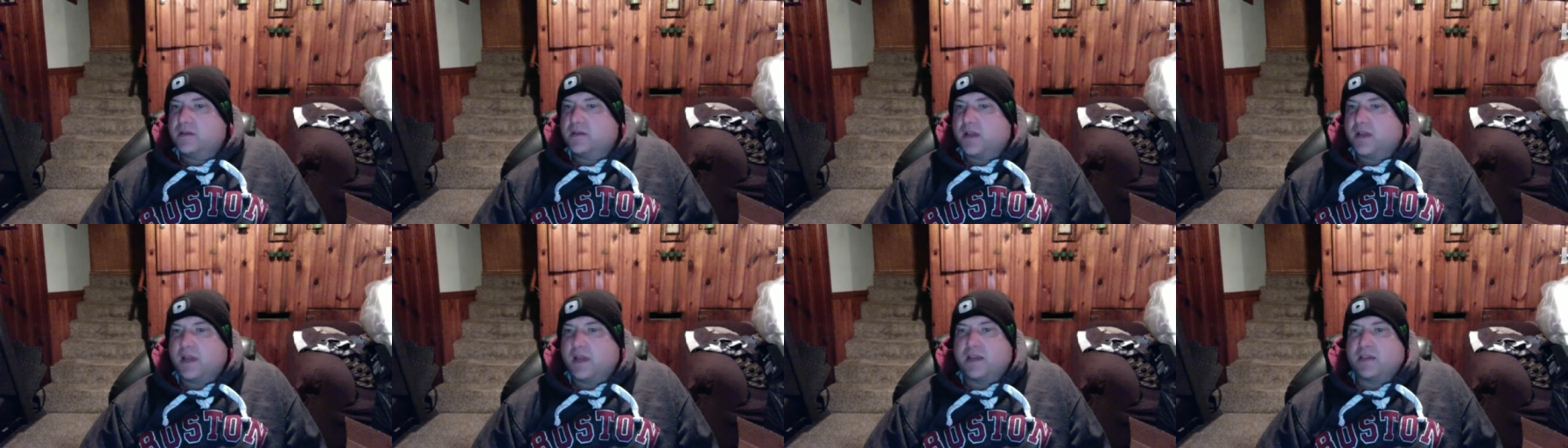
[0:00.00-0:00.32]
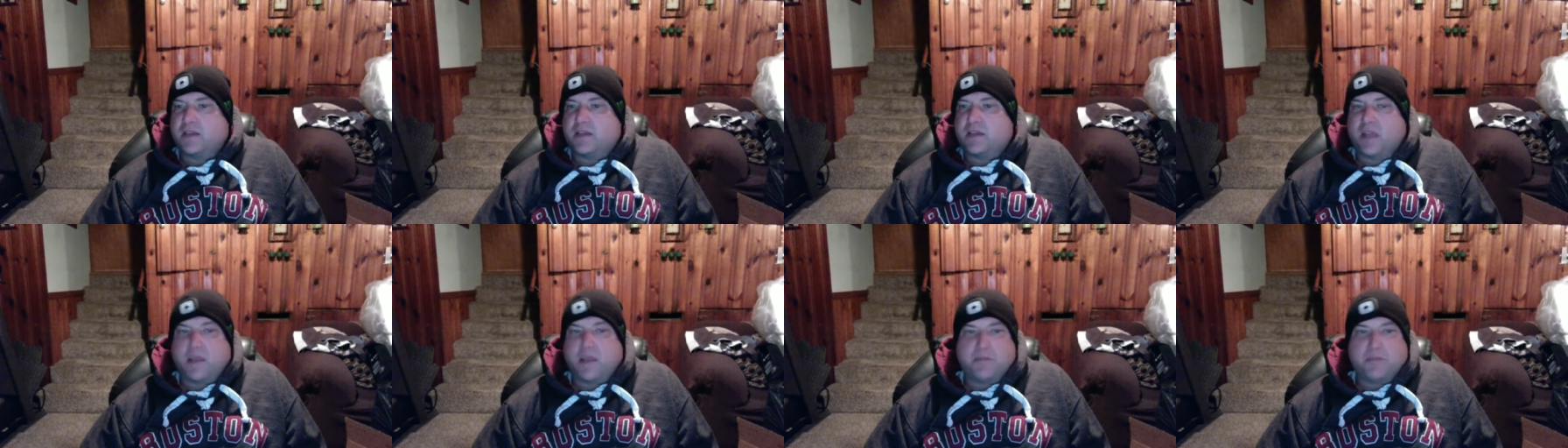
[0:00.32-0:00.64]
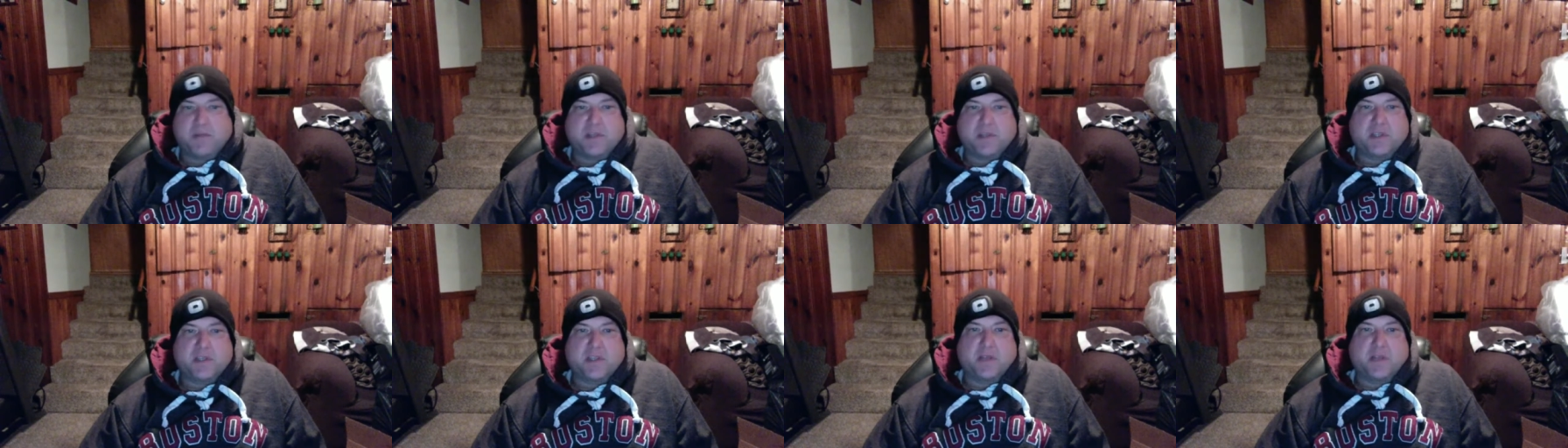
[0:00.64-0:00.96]
I just
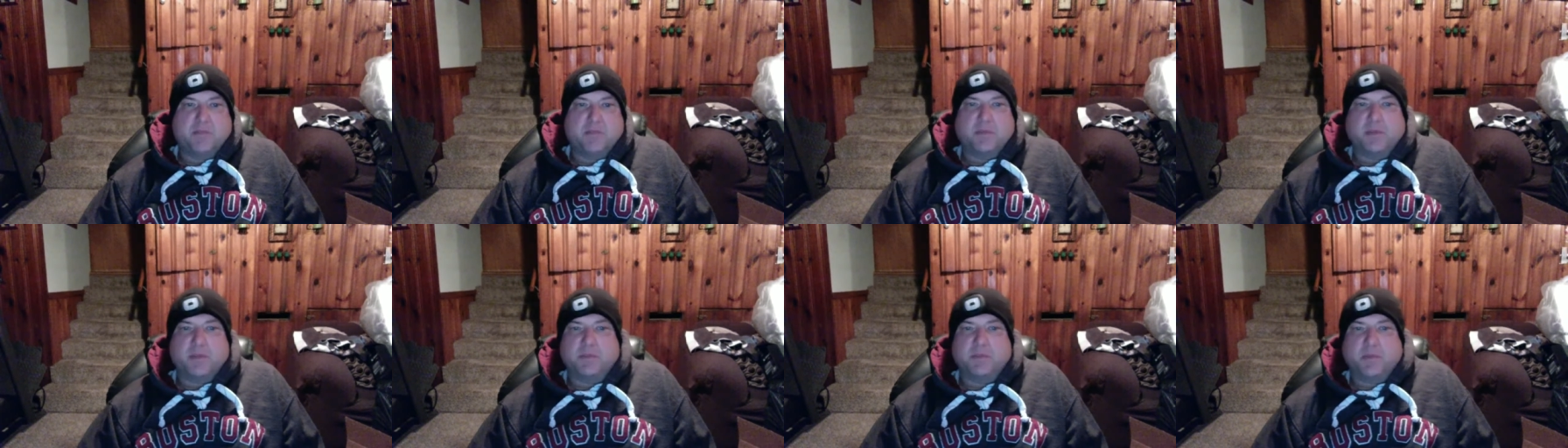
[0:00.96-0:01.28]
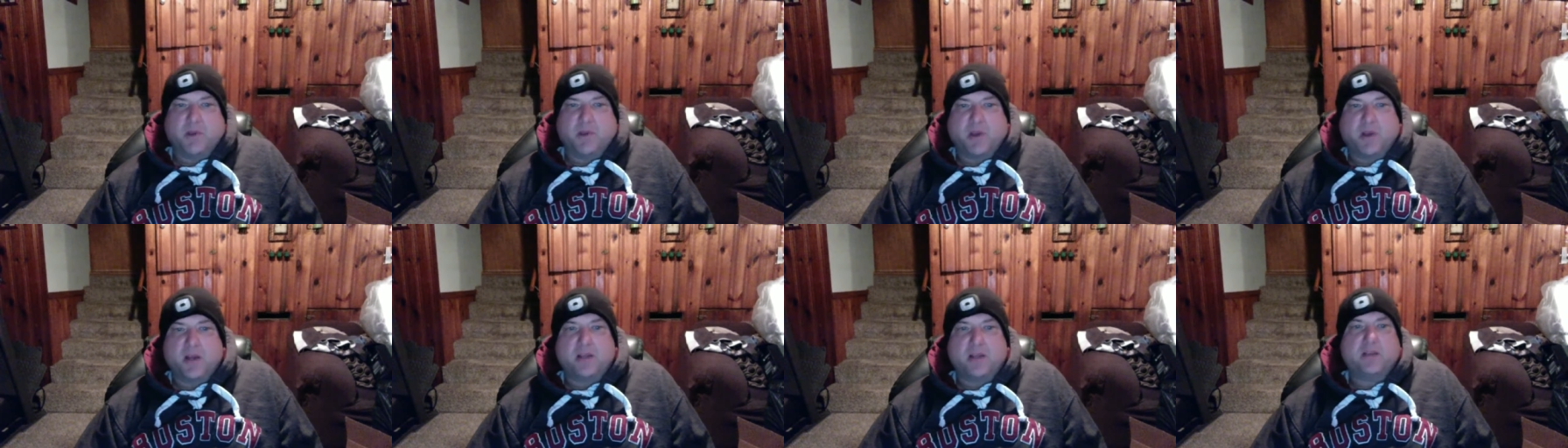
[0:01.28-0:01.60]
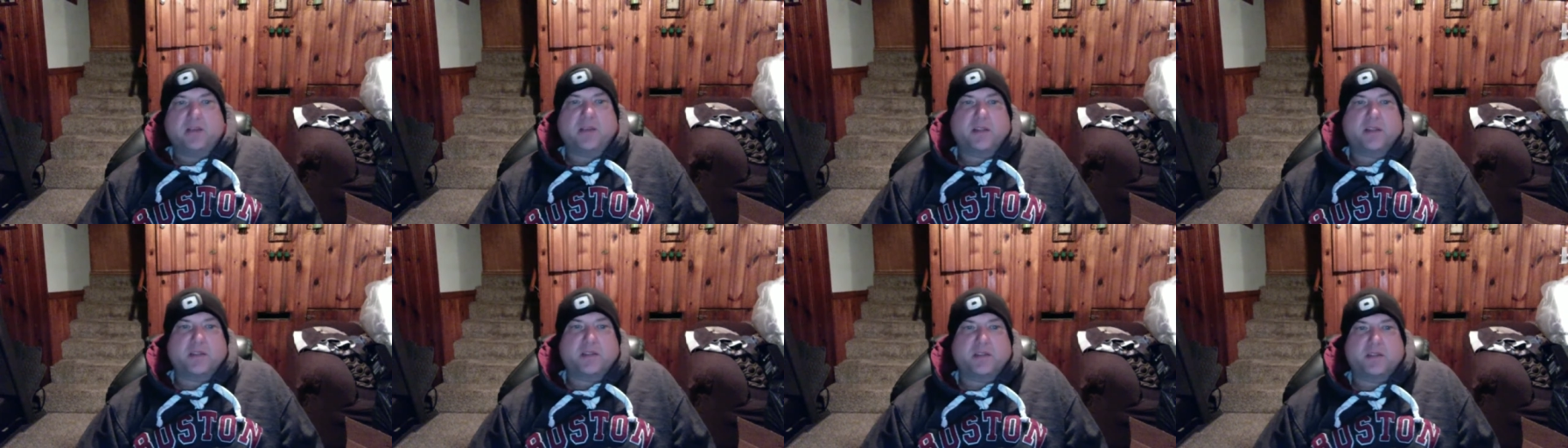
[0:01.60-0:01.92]
happened to stumble upon it
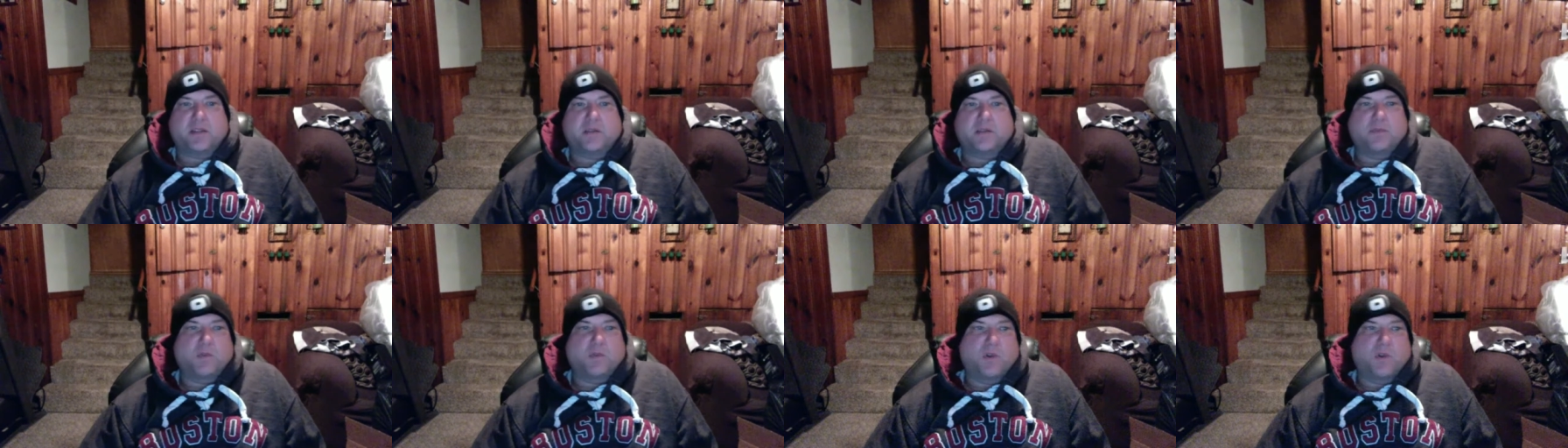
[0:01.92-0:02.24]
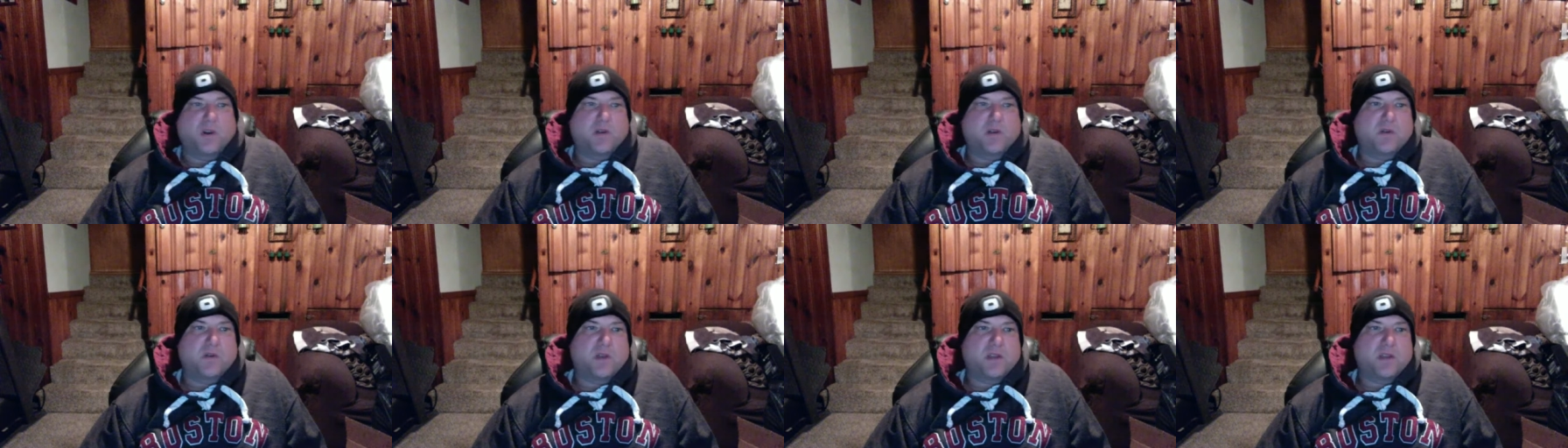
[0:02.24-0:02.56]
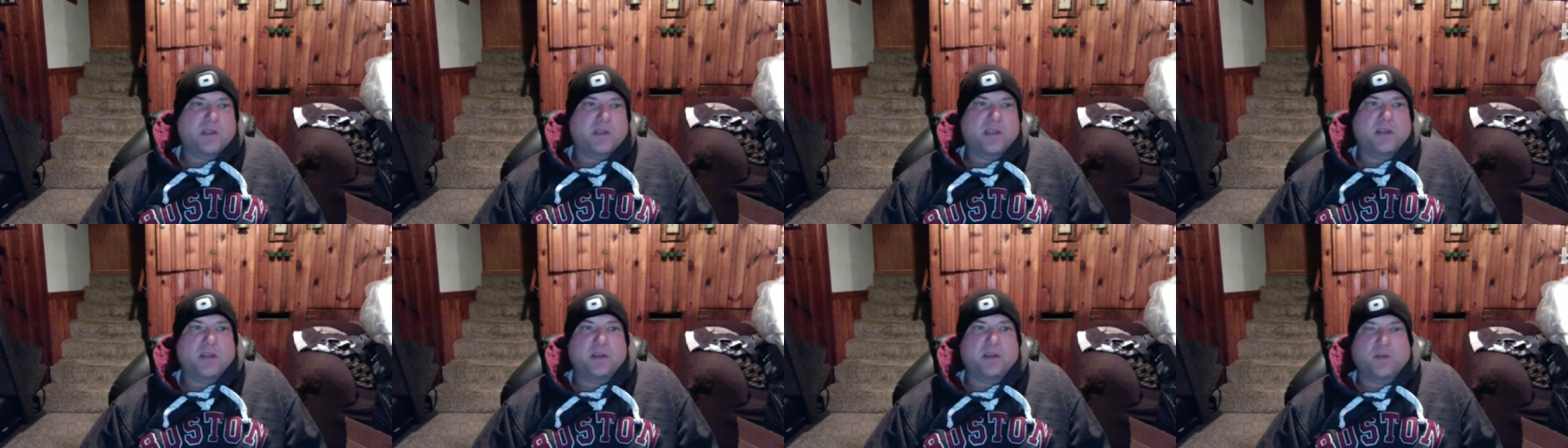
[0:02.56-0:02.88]
like this morning while I
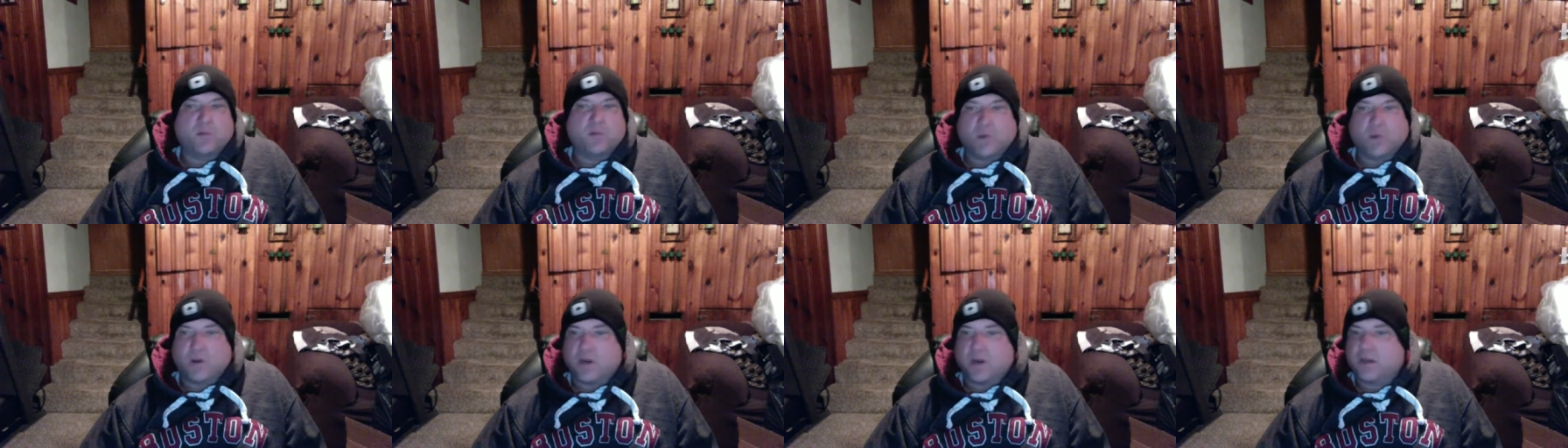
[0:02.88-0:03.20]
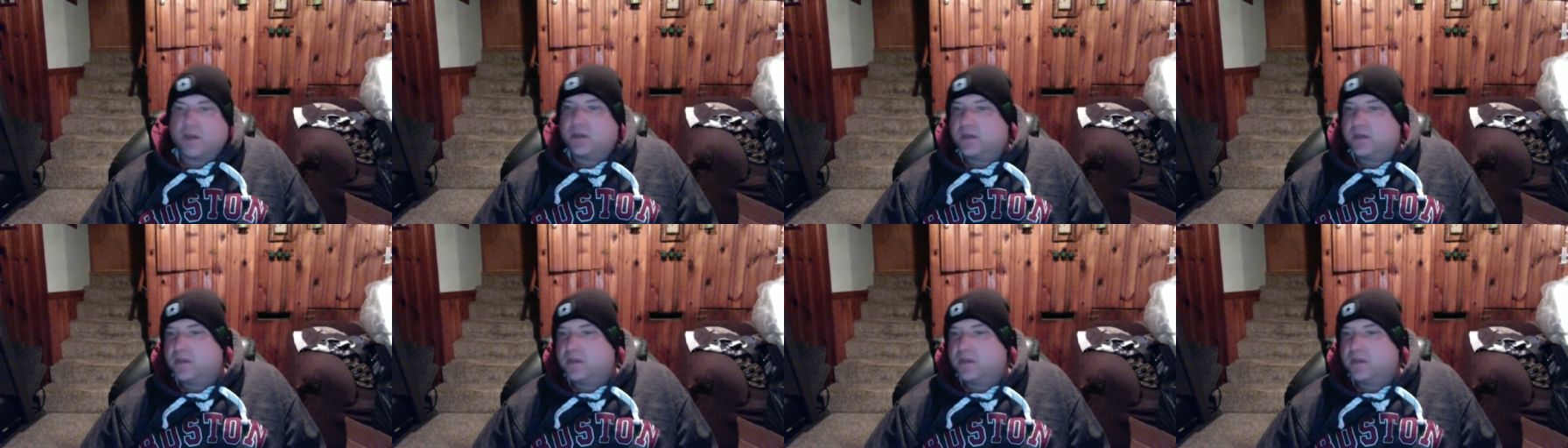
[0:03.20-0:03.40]
was heading to work.